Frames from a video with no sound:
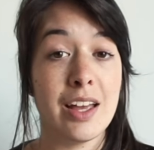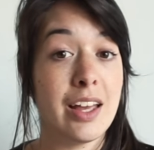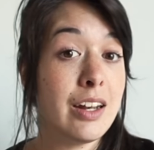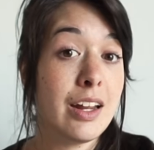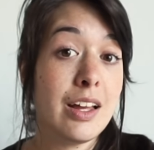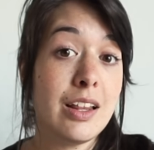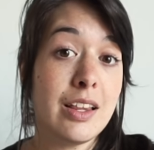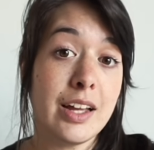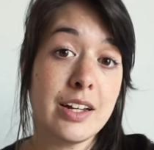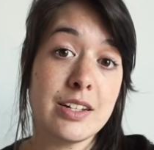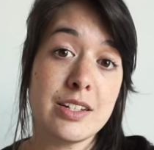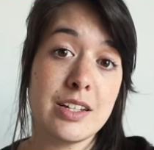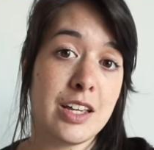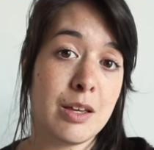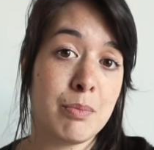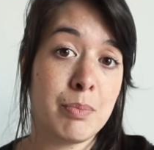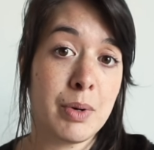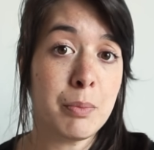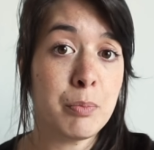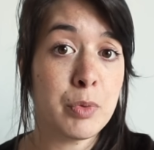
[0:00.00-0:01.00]
And I like to
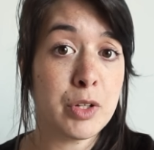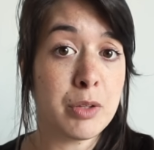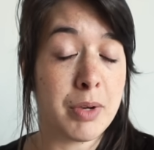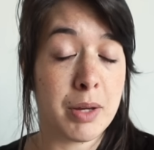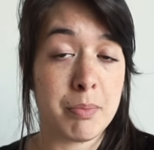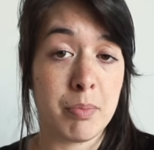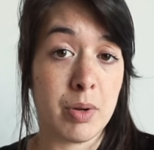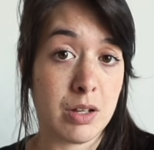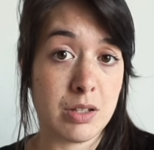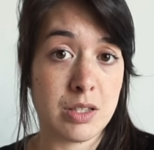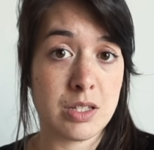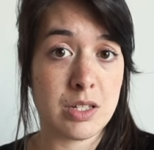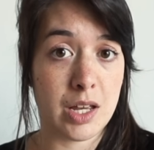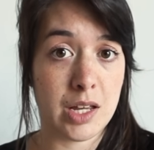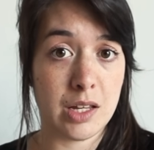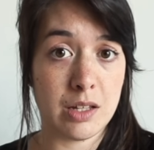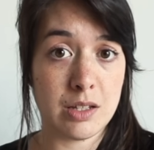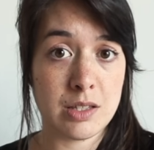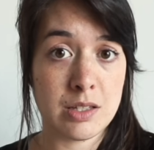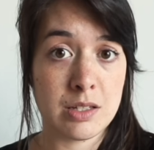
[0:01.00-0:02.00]
keep up with my bird
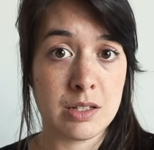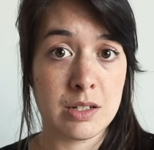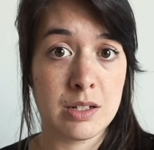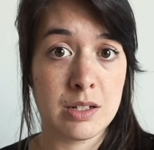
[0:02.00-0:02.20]
science.